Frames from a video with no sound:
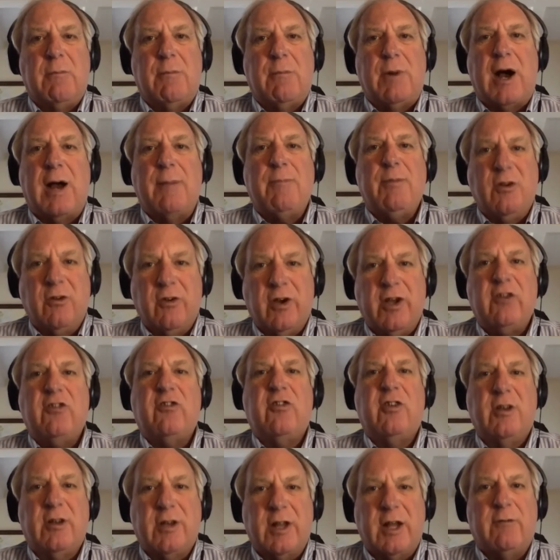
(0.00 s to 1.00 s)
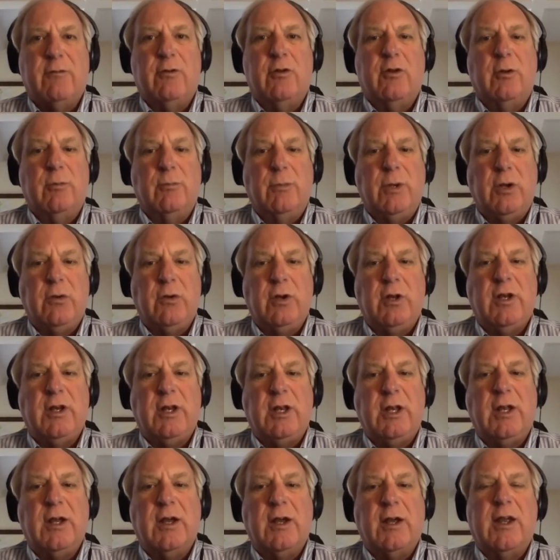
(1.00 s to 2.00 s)
population level
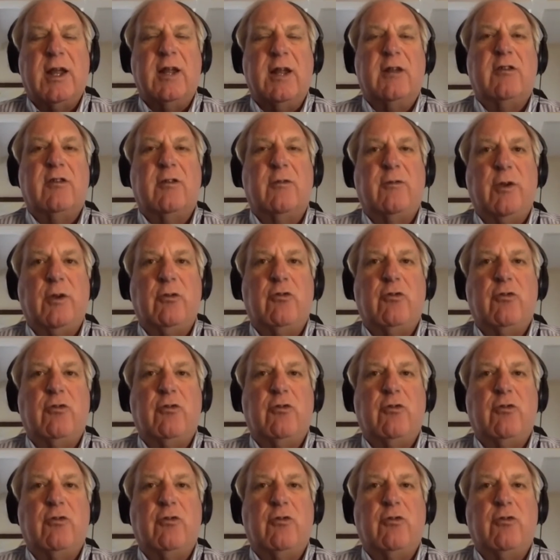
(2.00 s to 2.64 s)
immunity against future